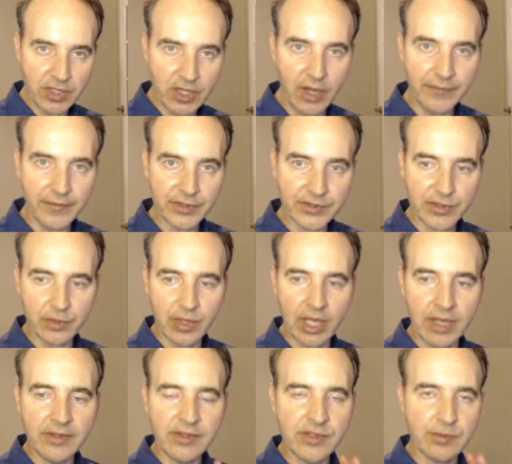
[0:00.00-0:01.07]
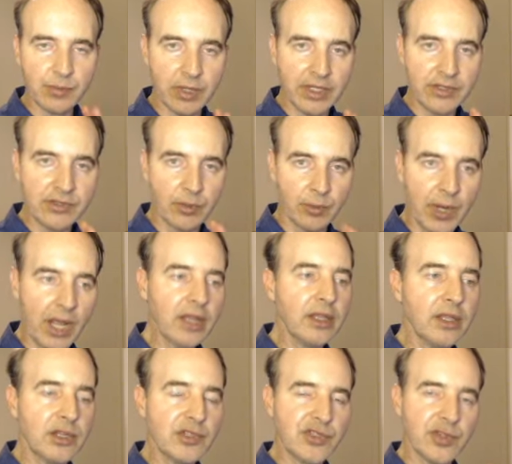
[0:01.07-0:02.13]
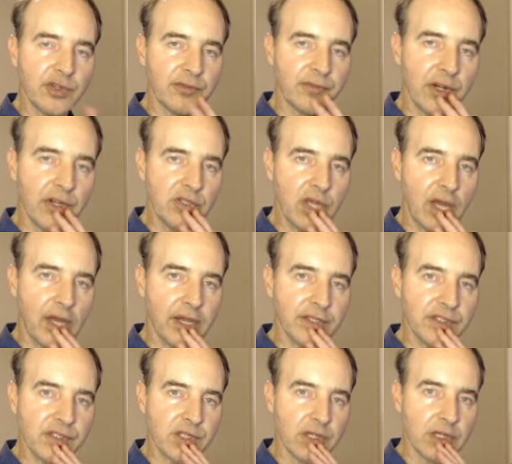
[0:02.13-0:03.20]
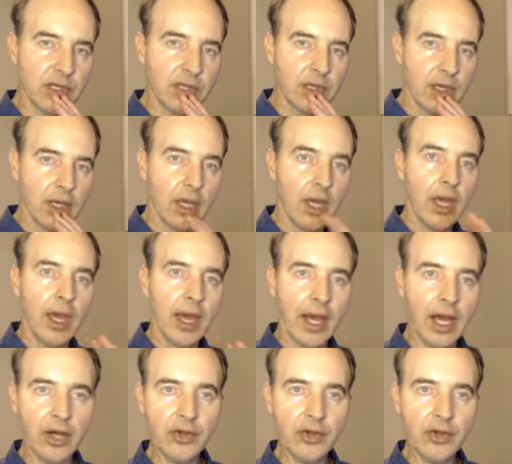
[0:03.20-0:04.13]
on this, okay? This relates directly to Solus Veritas, how